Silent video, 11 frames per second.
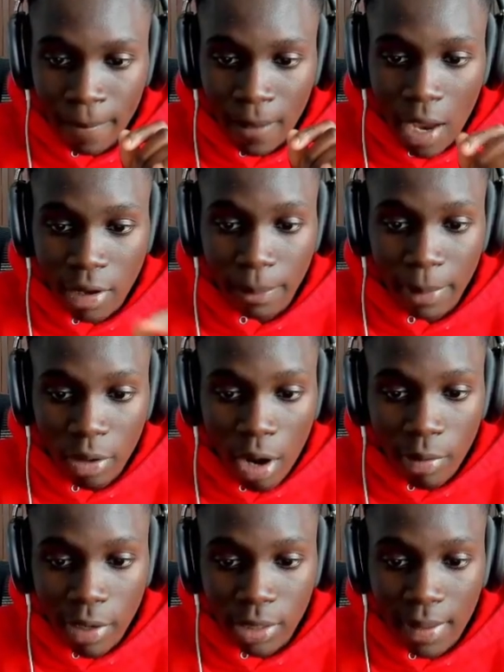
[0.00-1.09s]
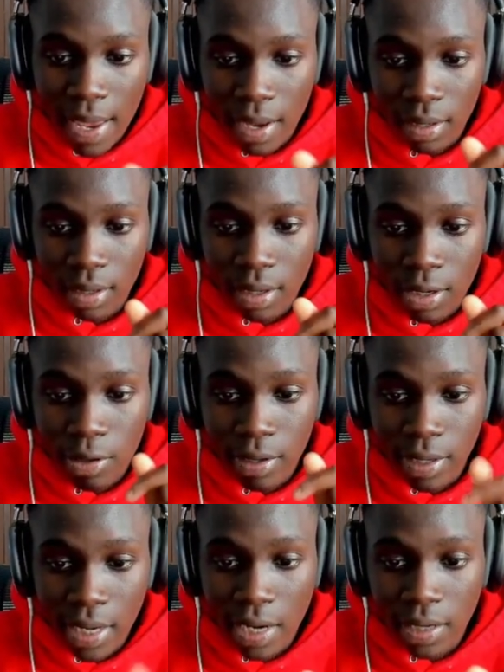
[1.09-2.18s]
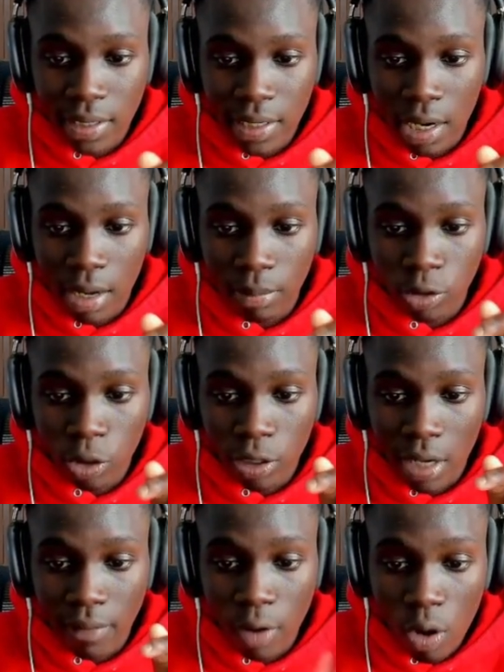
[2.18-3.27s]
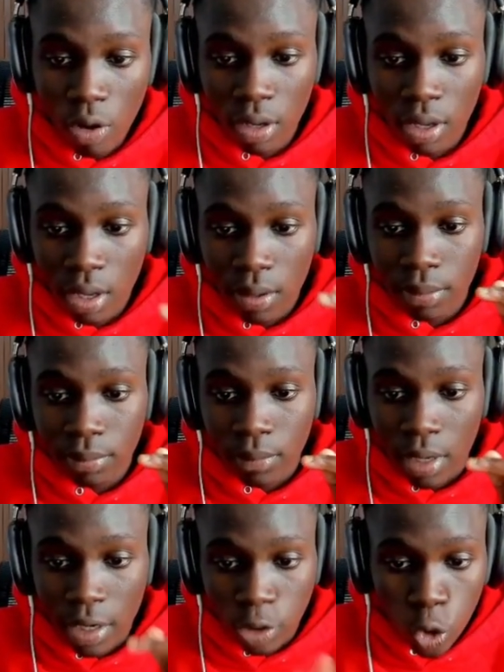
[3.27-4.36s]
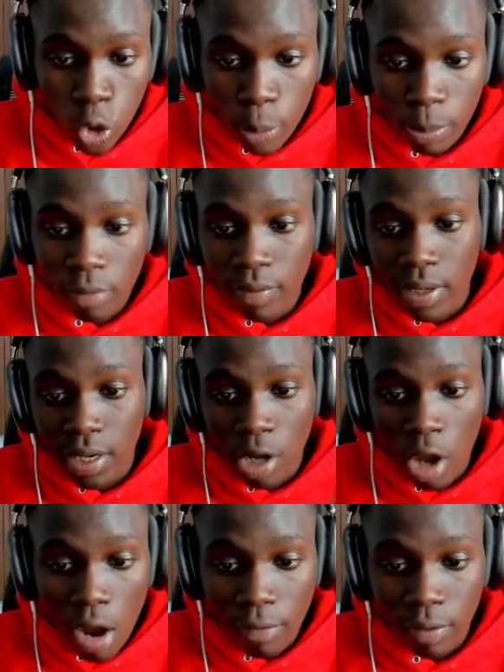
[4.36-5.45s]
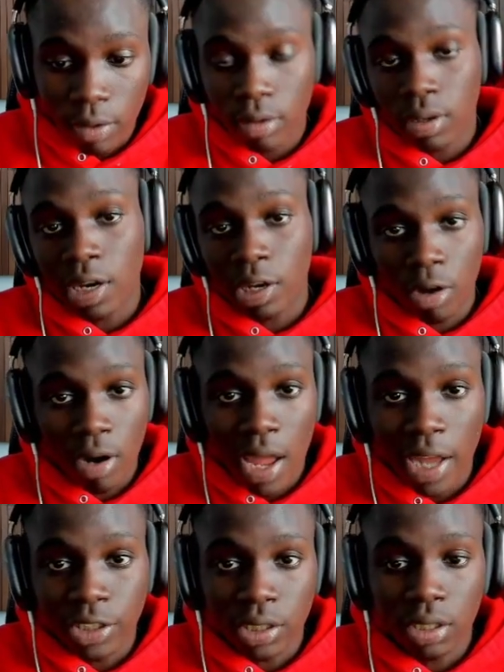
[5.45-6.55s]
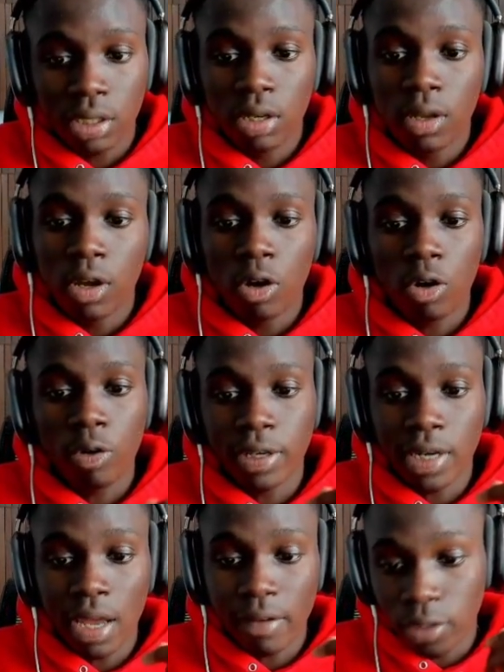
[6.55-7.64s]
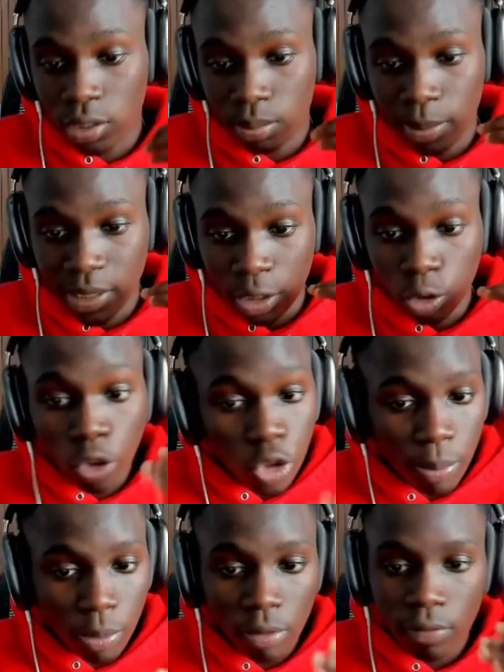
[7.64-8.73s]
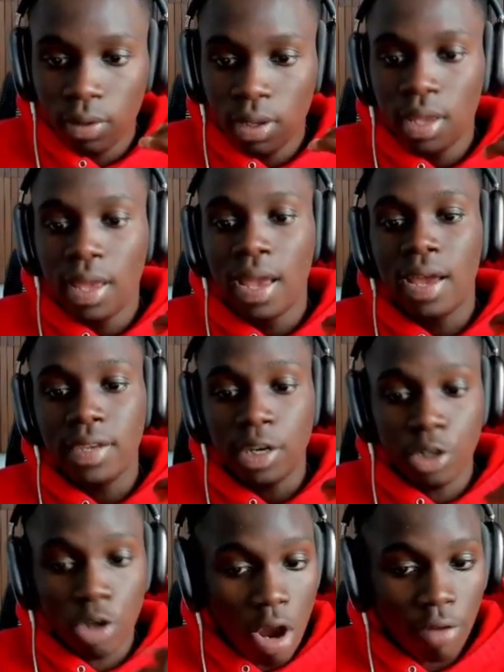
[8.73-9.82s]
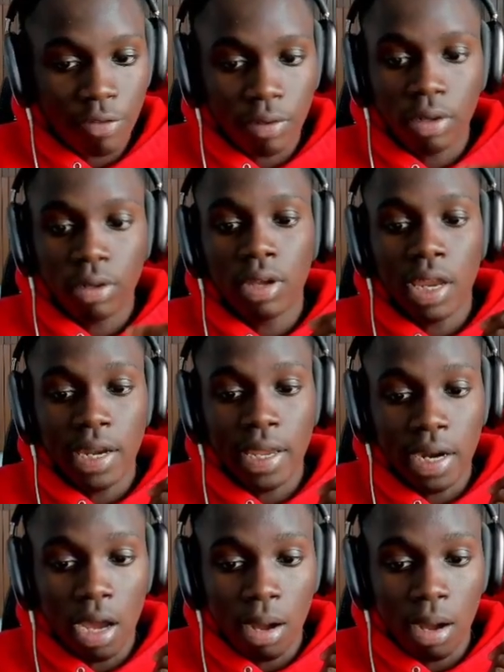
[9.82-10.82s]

How you can play around with it is that you can add so you can have hook and then social proof and then offer and then call to action. Or you can have just basic social proof and then you offer, and then